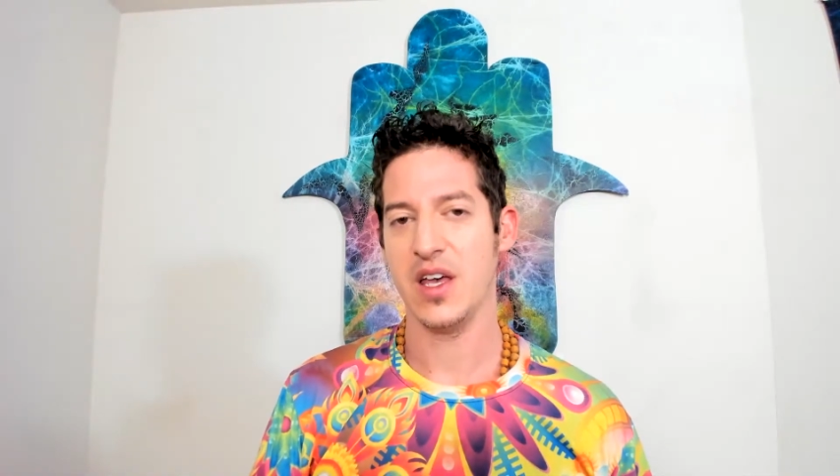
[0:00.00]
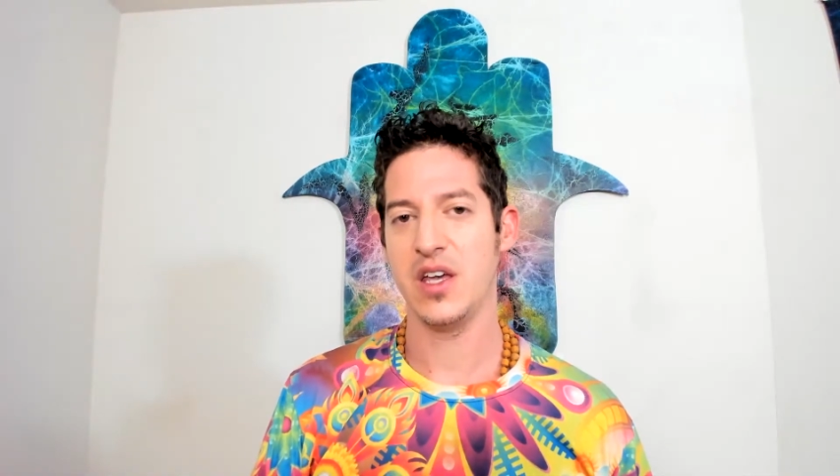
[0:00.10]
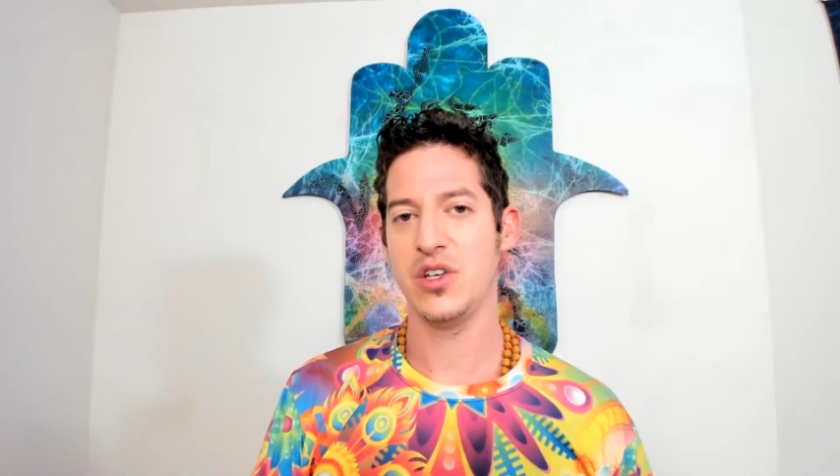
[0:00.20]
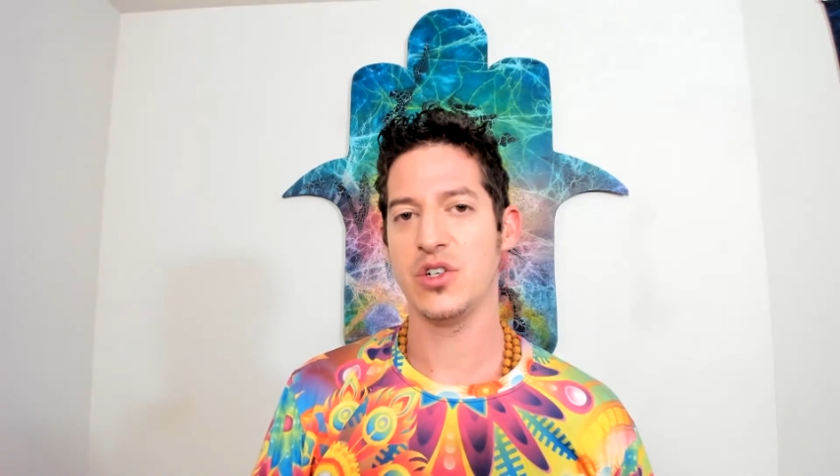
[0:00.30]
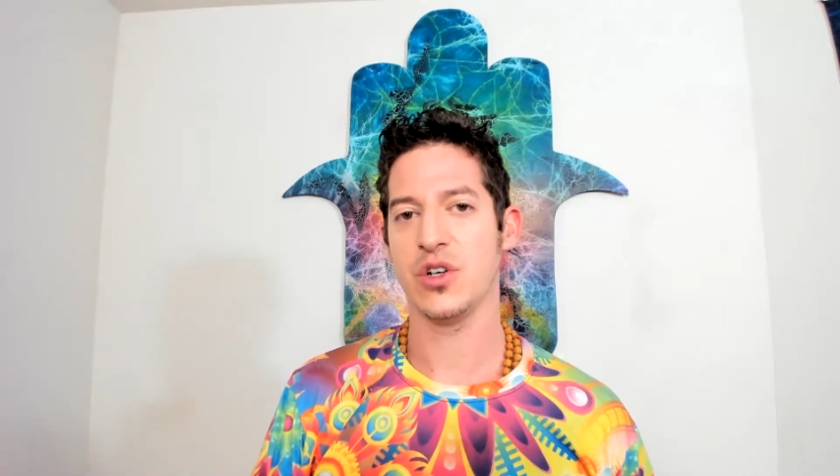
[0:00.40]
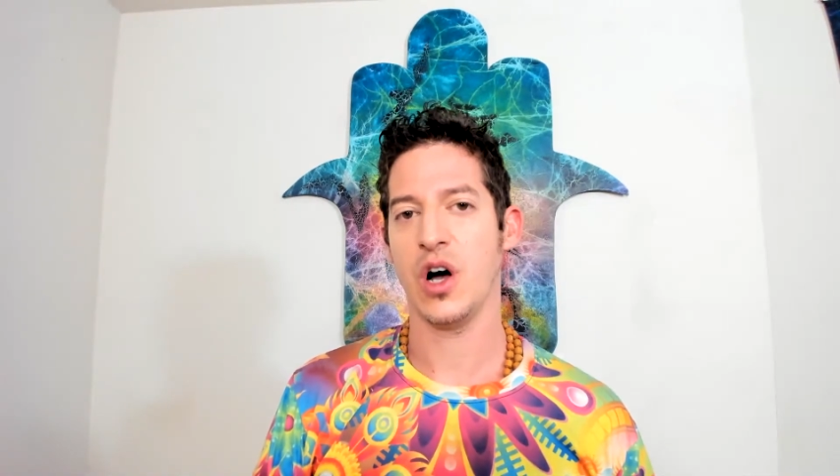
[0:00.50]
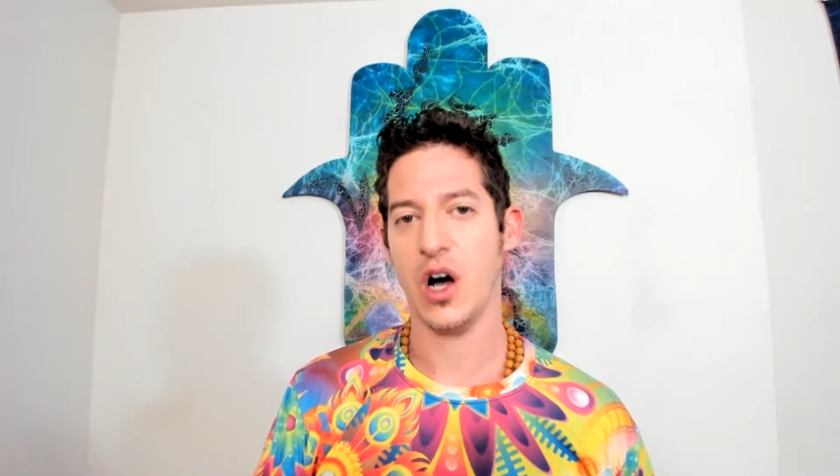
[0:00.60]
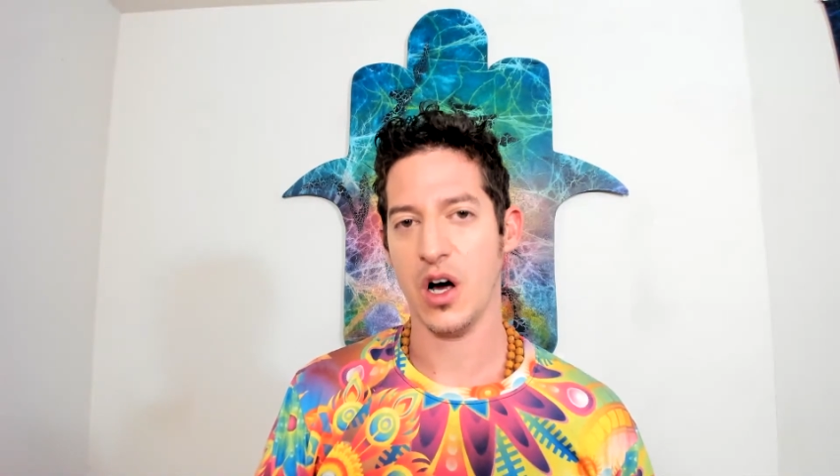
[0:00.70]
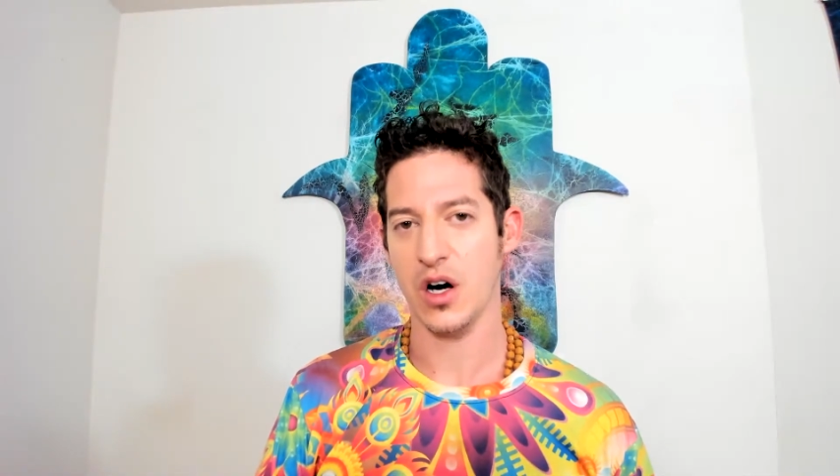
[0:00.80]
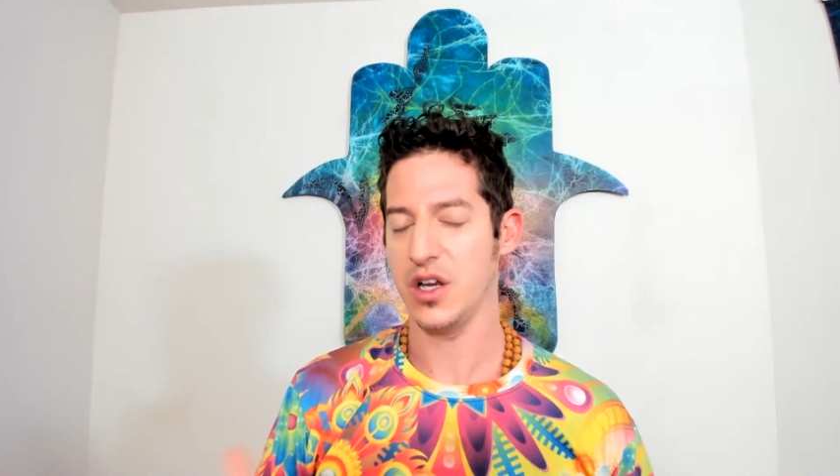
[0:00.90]
in your
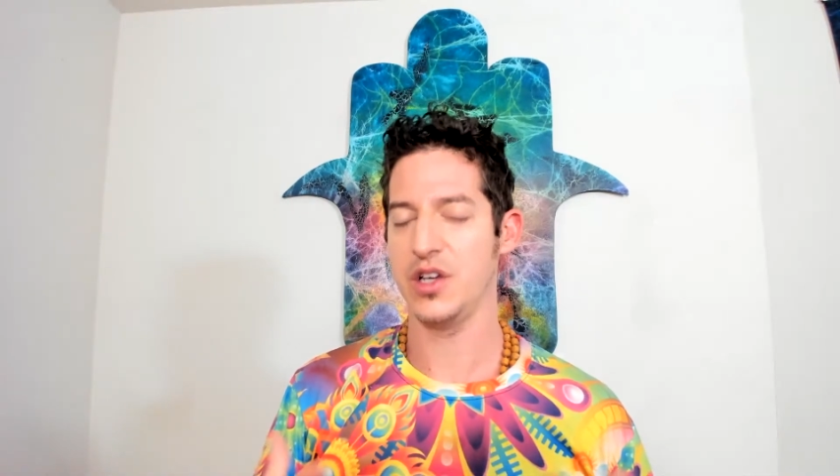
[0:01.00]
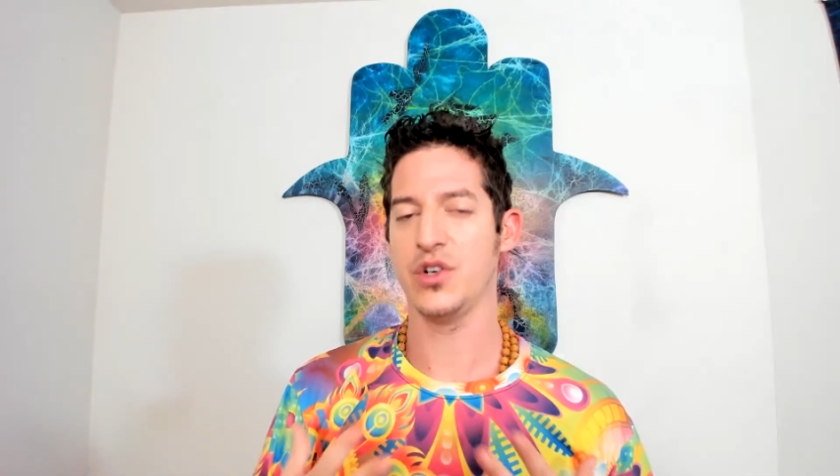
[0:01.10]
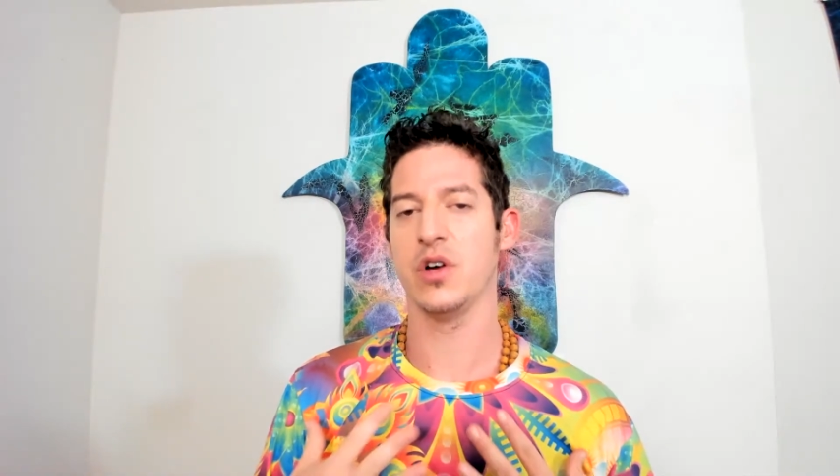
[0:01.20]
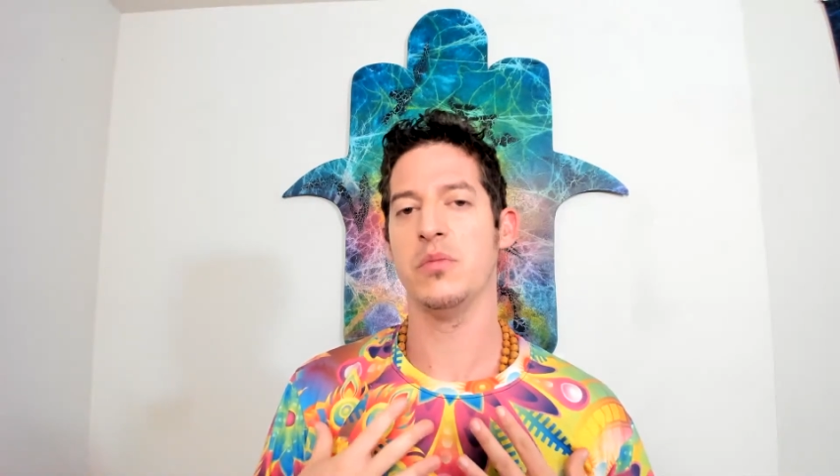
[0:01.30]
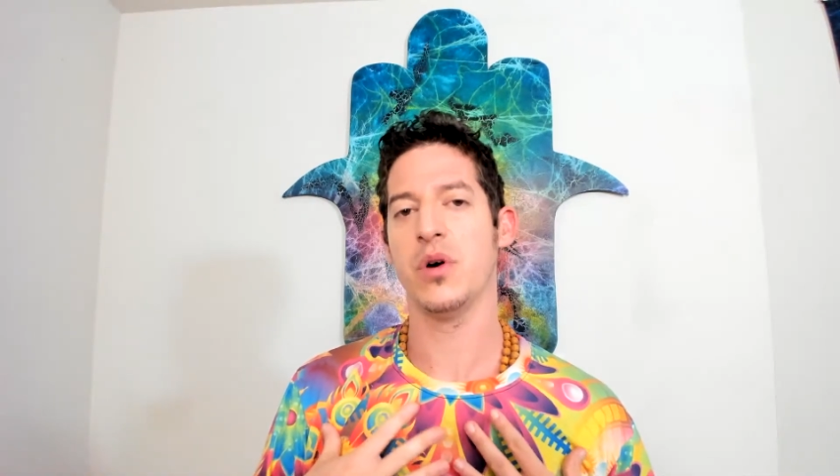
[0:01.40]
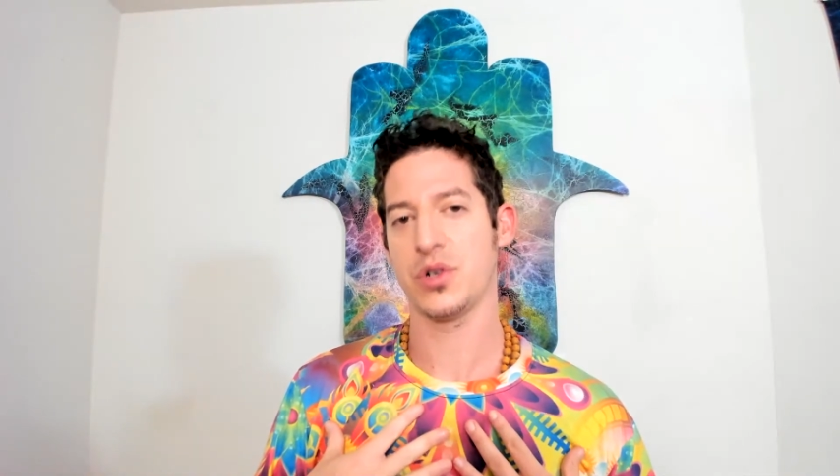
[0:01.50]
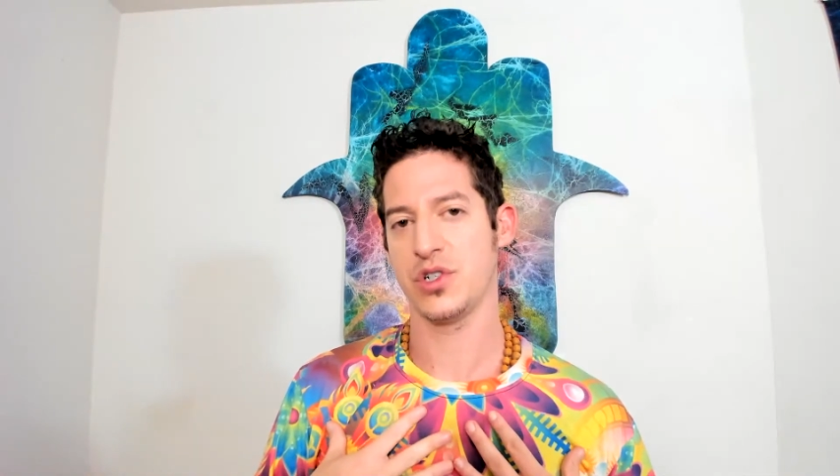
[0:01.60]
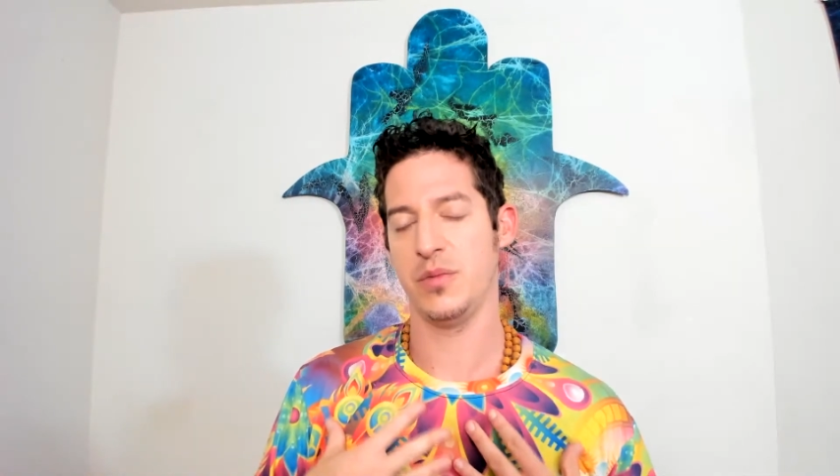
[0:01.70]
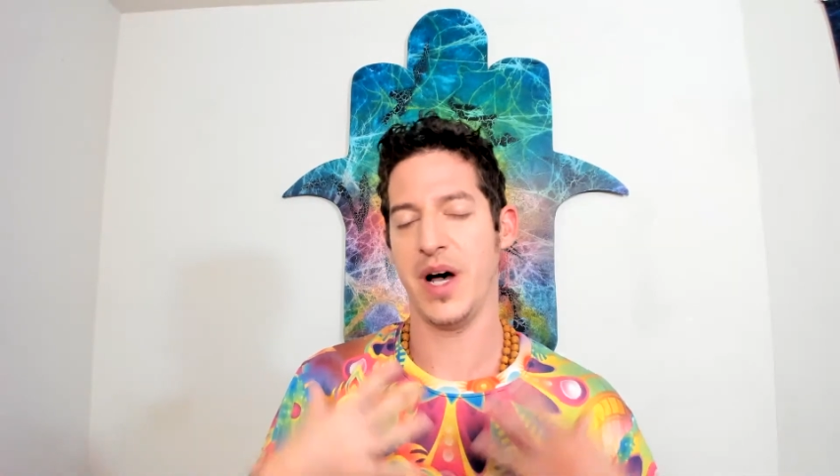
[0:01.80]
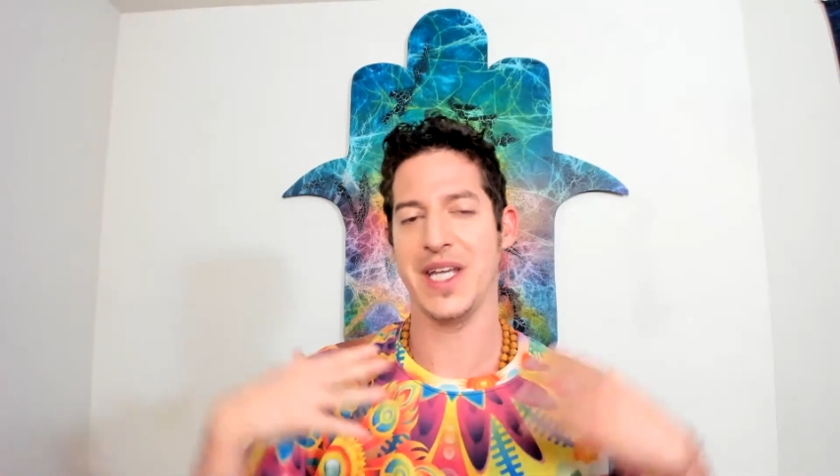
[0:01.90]
heart, in your emotional